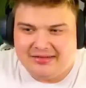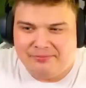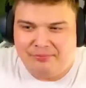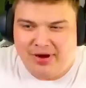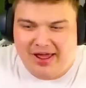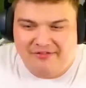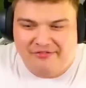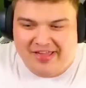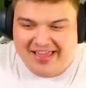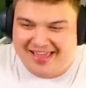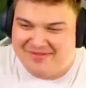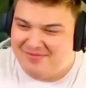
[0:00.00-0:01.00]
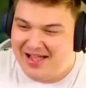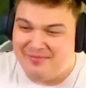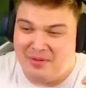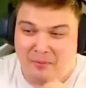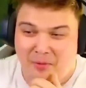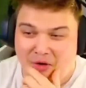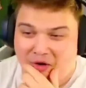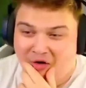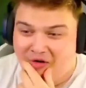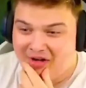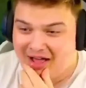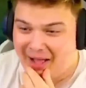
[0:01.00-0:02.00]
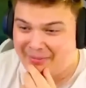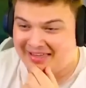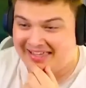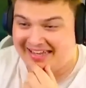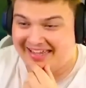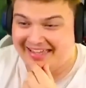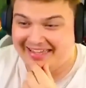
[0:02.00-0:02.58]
But I think it might be more. I'm clicking it.